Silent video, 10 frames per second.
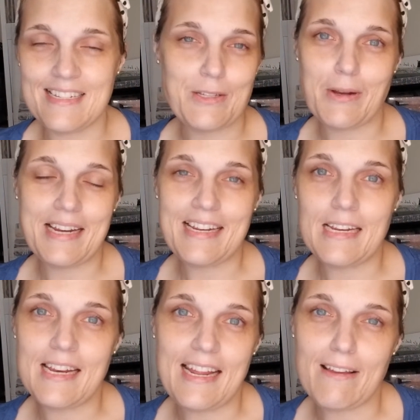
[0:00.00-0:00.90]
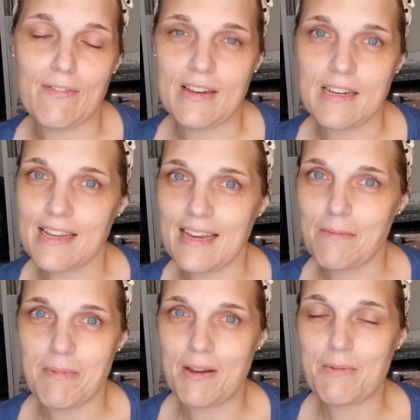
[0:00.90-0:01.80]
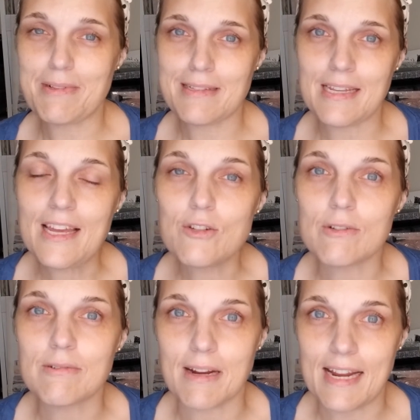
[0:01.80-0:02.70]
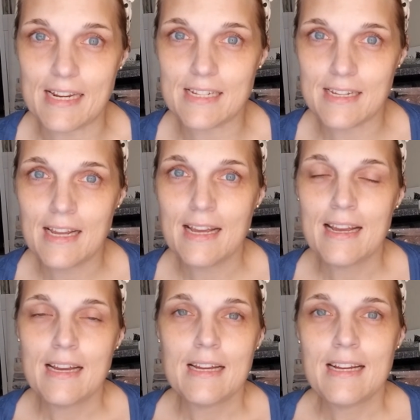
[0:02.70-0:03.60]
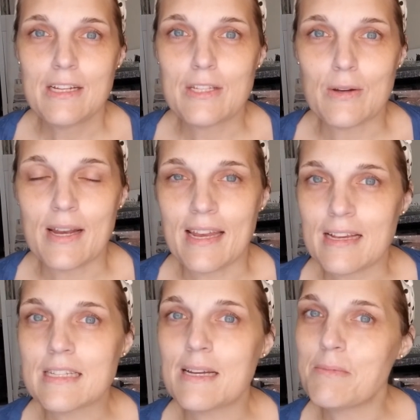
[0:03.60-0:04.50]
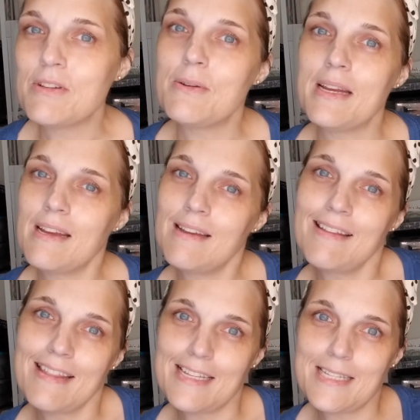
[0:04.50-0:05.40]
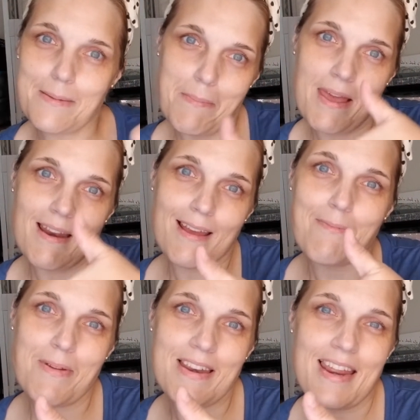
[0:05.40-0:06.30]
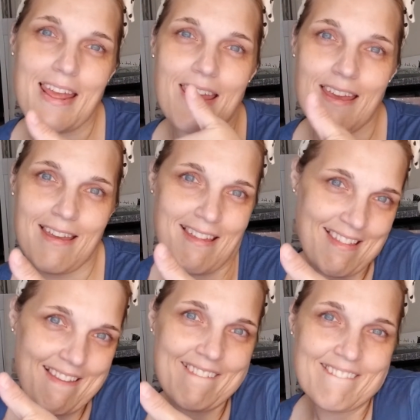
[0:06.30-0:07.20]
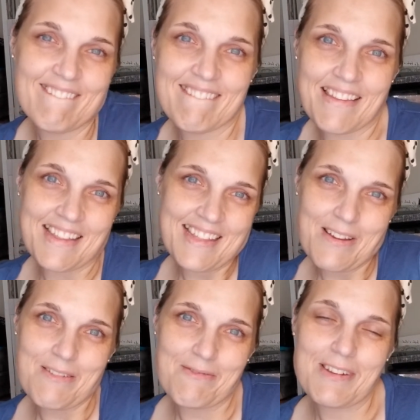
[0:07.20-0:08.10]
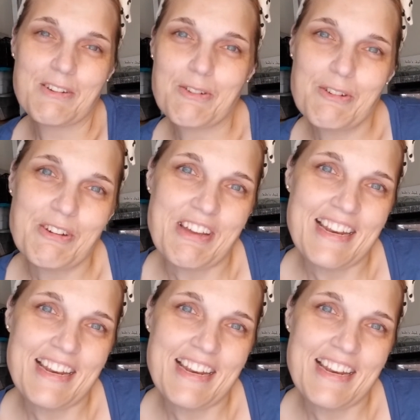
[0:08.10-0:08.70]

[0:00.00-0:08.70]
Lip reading: I didn't even get my own schedule right. So I guess I'm doing this Manic Monday real good.